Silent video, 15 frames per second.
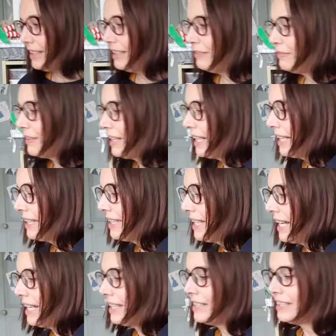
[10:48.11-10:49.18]
If I had
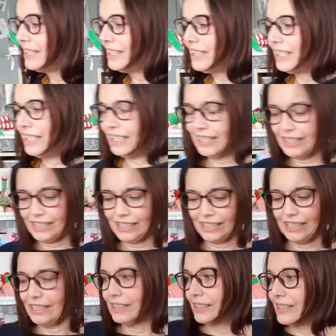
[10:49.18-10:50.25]
that as D,
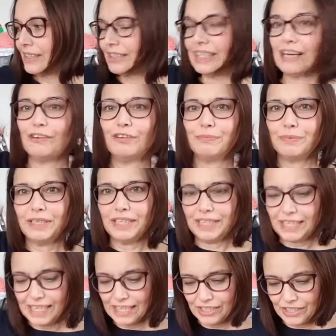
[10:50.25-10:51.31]
so that would be
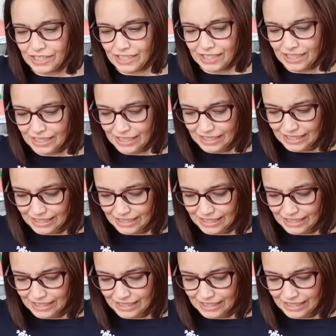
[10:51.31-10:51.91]
the edging.